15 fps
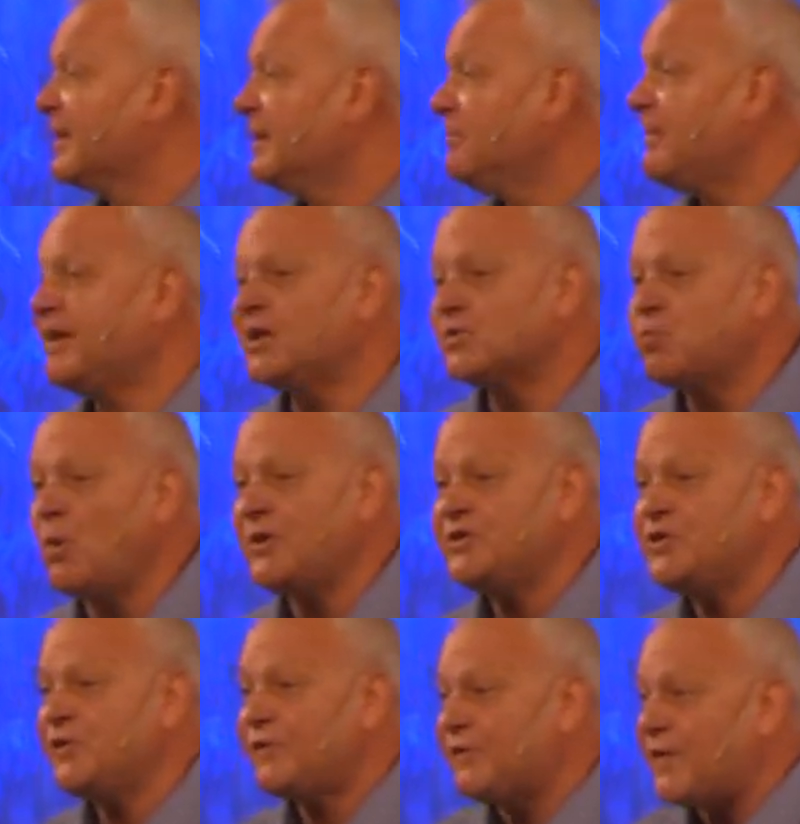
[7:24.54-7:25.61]
Because once
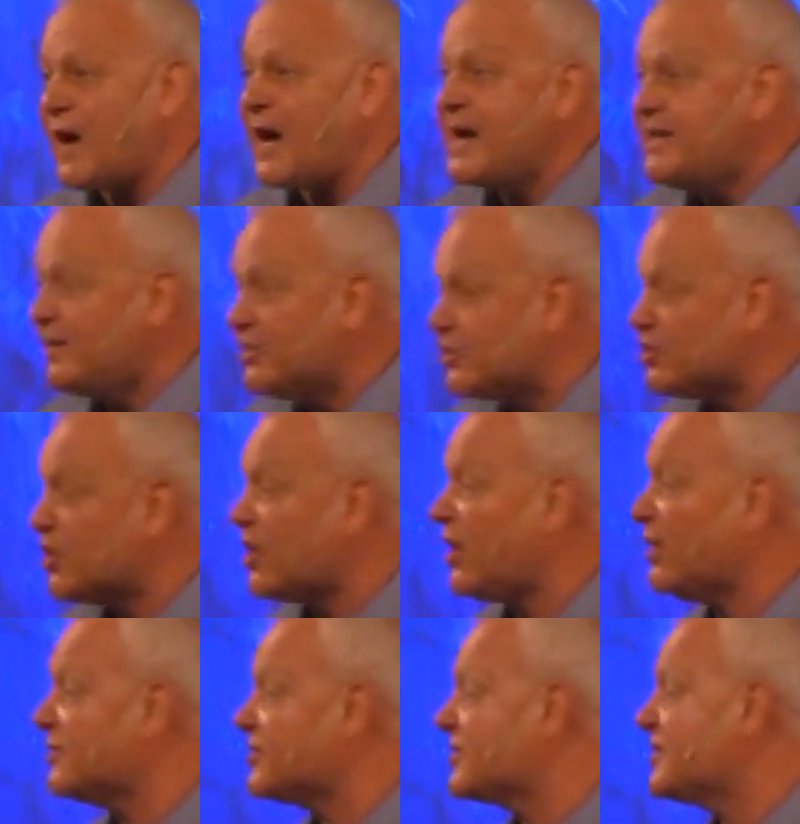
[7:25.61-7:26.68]
you find the
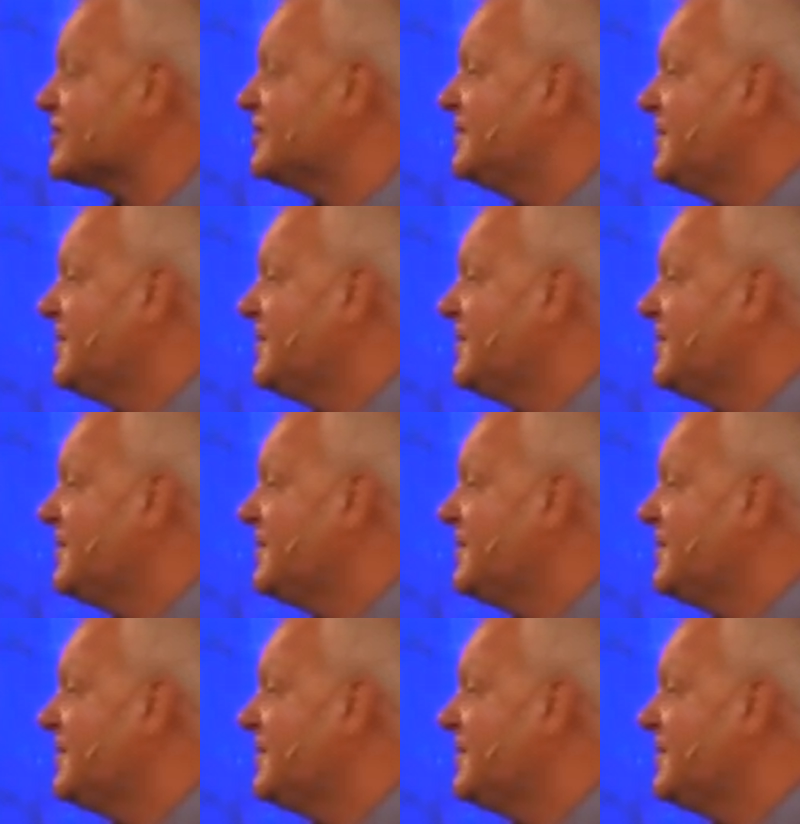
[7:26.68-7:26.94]
church,